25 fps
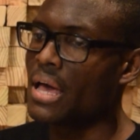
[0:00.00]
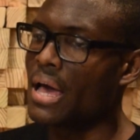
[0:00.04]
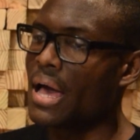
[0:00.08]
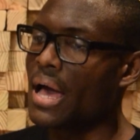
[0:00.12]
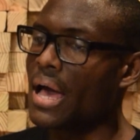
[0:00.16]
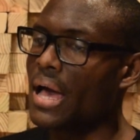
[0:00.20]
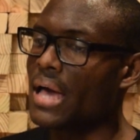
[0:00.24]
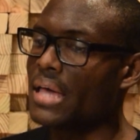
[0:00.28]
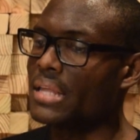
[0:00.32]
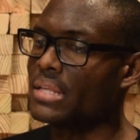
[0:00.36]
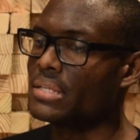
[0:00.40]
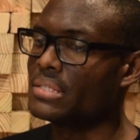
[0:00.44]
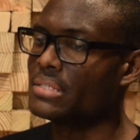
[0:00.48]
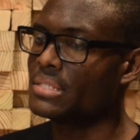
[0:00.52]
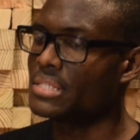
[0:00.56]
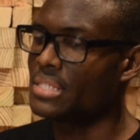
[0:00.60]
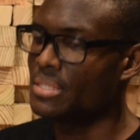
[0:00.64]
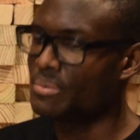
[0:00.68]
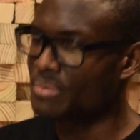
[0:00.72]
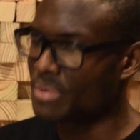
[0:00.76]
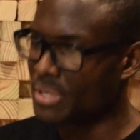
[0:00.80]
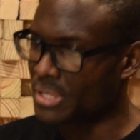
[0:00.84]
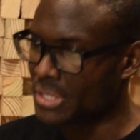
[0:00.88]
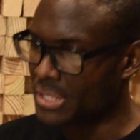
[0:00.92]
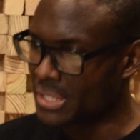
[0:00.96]
and it
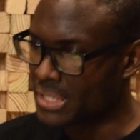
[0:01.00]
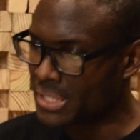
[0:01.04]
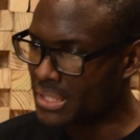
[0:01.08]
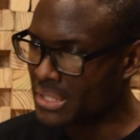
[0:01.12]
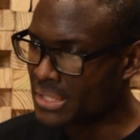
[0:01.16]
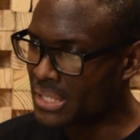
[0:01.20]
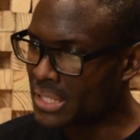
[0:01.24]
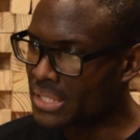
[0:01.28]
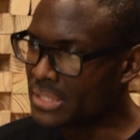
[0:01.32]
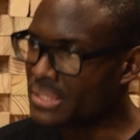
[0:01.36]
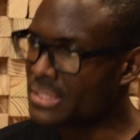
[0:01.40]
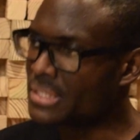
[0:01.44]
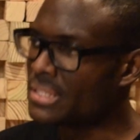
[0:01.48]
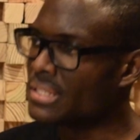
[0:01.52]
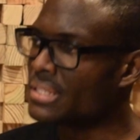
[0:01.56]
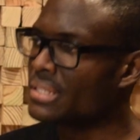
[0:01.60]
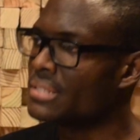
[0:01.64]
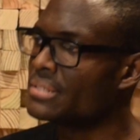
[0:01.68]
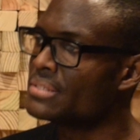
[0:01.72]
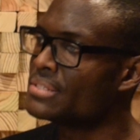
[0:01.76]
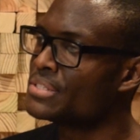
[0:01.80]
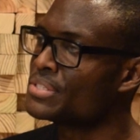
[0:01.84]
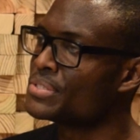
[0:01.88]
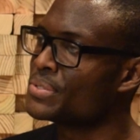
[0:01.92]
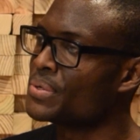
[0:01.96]
seemed like a good idea.
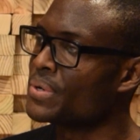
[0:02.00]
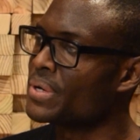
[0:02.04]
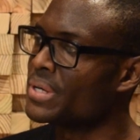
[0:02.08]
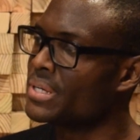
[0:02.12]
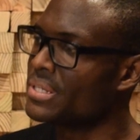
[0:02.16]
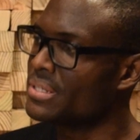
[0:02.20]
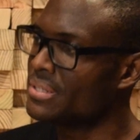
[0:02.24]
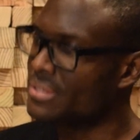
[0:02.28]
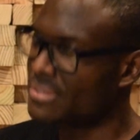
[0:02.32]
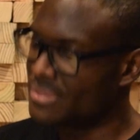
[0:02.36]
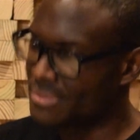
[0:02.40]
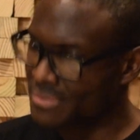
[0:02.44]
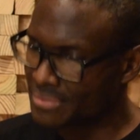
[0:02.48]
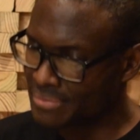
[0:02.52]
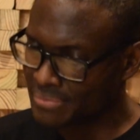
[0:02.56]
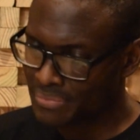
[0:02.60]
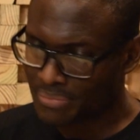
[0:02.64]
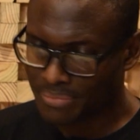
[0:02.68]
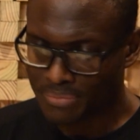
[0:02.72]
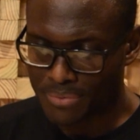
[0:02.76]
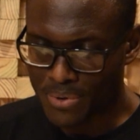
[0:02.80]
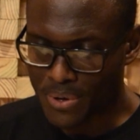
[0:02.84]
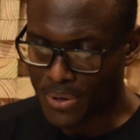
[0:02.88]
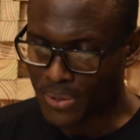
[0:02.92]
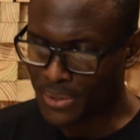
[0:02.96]
So I
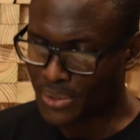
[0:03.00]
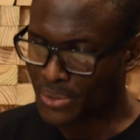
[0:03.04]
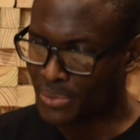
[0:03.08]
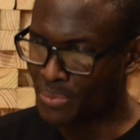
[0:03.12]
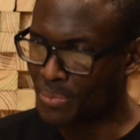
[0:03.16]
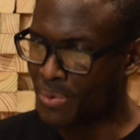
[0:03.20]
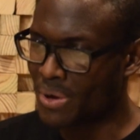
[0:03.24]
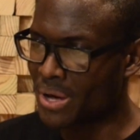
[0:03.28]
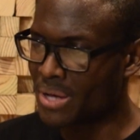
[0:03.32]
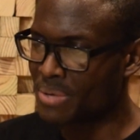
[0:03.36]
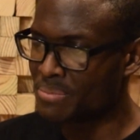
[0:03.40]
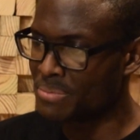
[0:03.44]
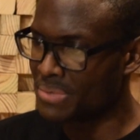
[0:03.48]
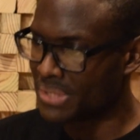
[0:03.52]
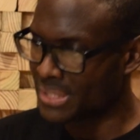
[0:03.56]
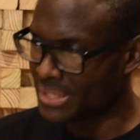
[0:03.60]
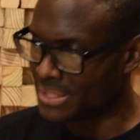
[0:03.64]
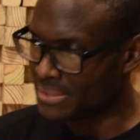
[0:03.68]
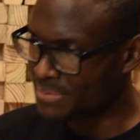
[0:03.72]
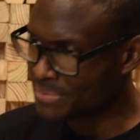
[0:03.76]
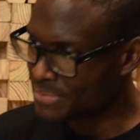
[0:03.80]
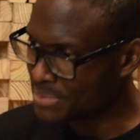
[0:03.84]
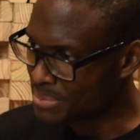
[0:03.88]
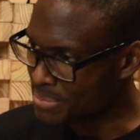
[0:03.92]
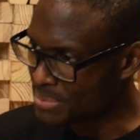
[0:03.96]
followed what I
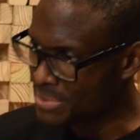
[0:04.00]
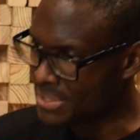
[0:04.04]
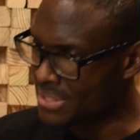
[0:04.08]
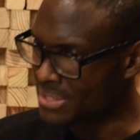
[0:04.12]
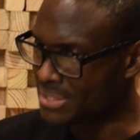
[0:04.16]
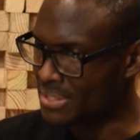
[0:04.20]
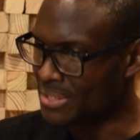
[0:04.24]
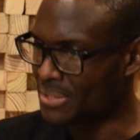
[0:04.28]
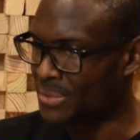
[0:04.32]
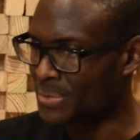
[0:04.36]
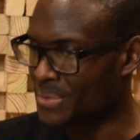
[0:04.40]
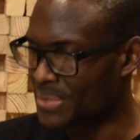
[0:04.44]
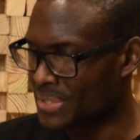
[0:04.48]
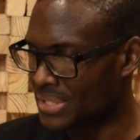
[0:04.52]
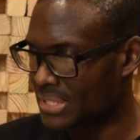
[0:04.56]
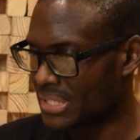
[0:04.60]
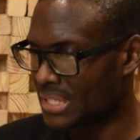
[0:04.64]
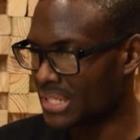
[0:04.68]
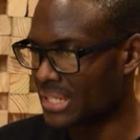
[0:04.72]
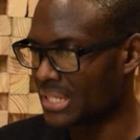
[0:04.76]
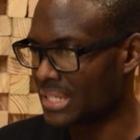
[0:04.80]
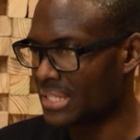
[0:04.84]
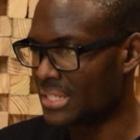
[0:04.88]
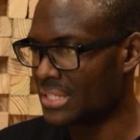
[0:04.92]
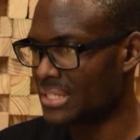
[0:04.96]
believed to be the Lord's
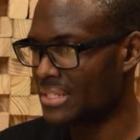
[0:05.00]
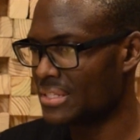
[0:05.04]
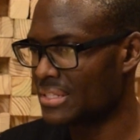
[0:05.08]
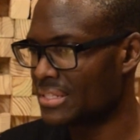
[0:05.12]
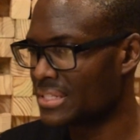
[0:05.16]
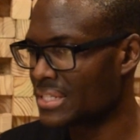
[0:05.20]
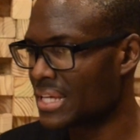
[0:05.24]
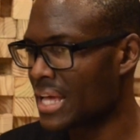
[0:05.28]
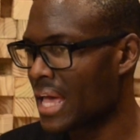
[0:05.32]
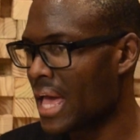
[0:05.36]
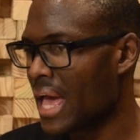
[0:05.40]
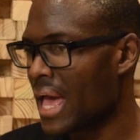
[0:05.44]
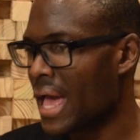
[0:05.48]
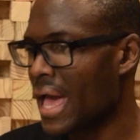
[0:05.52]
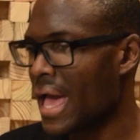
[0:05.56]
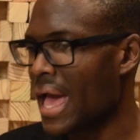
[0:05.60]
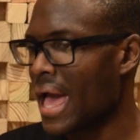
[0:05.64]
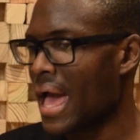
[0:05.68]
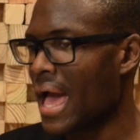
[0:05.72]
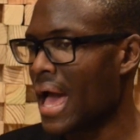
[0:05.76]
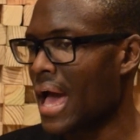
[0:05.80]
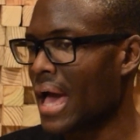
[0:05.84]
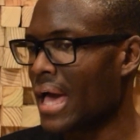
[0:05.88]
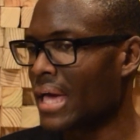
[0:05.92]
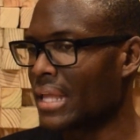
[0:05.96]
guidance,
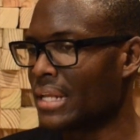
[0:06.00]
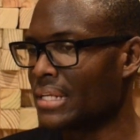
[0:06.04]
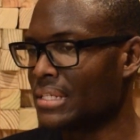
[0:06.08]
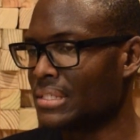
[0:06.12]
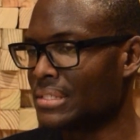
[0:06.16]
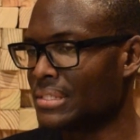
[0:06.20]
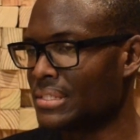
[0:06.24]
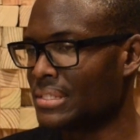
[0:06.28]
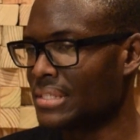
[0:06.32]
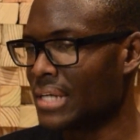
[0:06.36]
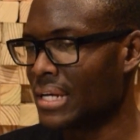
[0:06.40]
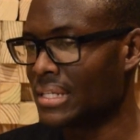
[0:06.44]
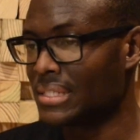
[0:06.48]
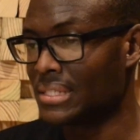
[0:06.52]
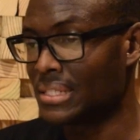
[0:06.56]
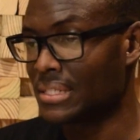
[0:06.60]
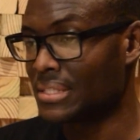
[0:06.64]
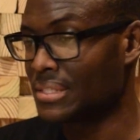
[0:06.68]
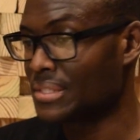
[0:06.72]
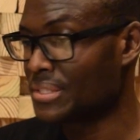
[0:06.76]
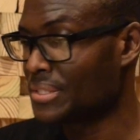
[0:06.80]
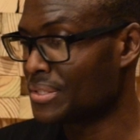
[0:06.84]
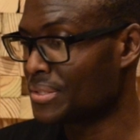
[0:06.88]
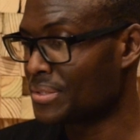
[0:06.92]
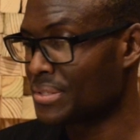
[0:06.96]
and I
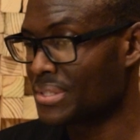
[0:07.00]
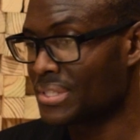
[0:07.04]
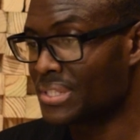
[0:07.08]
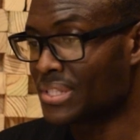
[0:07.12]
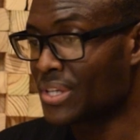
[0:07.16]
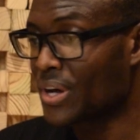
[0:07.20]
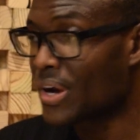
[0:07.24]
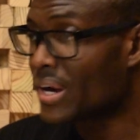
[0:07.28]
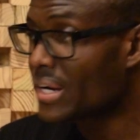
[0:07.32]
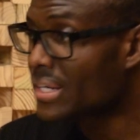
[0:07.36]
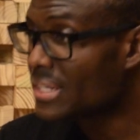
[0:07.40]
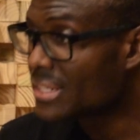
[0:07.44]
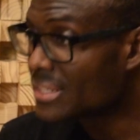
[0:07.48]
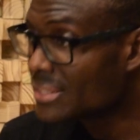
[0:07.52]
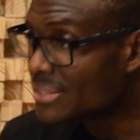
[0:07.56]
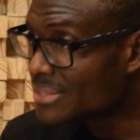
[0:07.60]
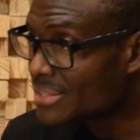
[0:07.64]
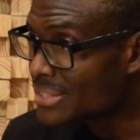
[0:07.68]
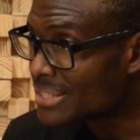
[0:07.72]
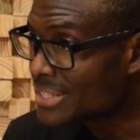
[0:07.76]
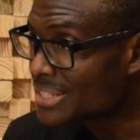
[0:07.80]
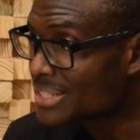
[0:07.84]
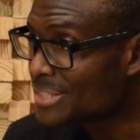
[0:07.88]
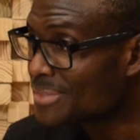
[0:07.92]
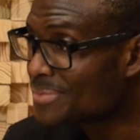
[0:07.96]
just started
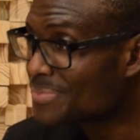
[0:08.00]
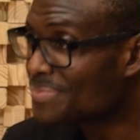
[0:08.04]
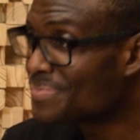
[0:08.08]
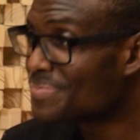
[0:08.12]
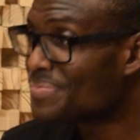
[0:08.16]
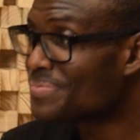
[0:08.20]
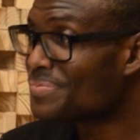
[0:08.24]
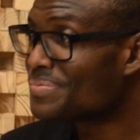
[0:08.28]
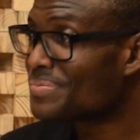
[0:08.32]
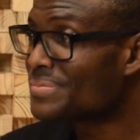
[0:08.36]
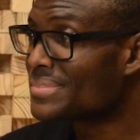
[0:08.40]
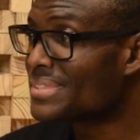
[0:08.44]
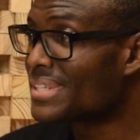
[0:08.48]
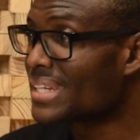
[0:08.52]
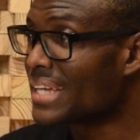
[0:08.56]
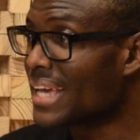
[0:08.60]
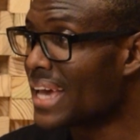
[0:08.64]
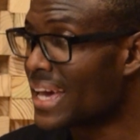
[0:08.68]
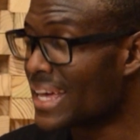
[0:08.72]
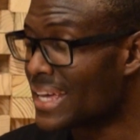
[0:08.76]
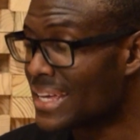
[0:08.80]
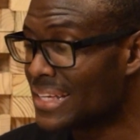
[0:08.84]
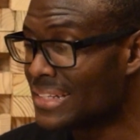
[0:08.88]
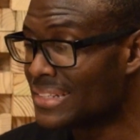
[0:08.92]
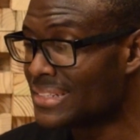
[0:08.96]
to
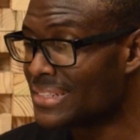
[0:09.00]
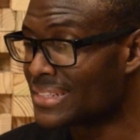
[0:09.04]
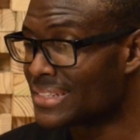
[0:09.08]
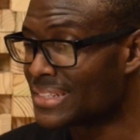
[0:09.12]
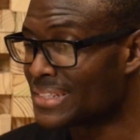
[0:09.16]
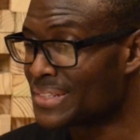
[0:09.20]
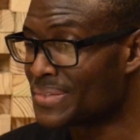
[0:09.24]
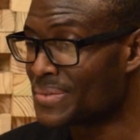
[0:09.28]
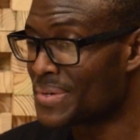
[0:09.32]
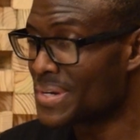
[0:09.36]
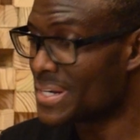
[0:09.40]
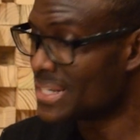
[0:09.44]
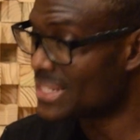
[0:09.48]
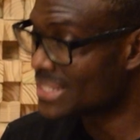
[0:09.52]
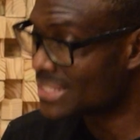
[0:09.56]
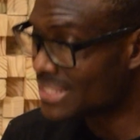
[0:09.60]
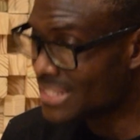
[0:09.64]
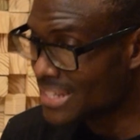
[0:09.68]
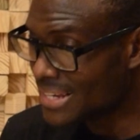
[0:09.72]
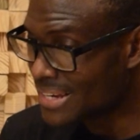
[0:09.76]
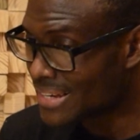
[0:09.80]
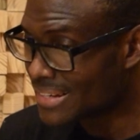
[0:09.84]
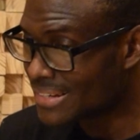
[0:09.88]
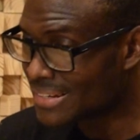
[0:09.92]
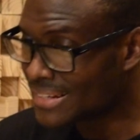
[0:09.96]
get into real
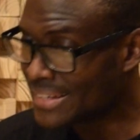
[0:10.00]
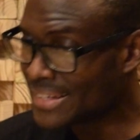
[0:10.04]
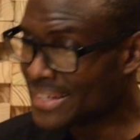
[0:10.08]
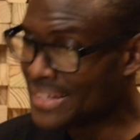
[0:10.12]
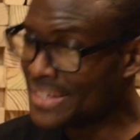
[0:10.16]
estate.